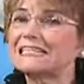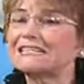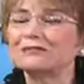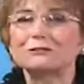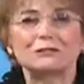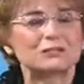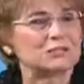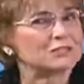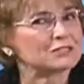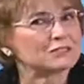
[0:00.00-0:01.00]
the Lord
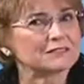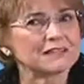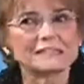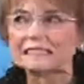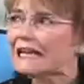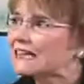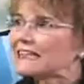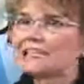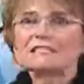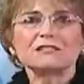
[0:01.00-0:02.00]
Jesus Christ.
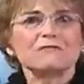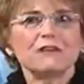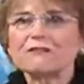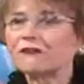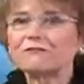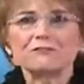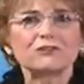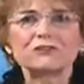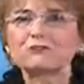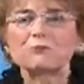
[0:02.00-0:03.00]
That is the very
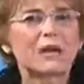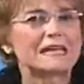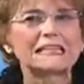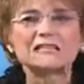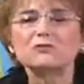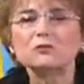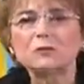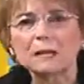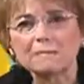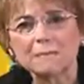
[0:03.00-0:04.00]
first way that you
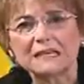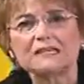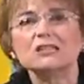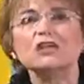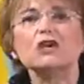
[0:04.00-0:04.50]
commit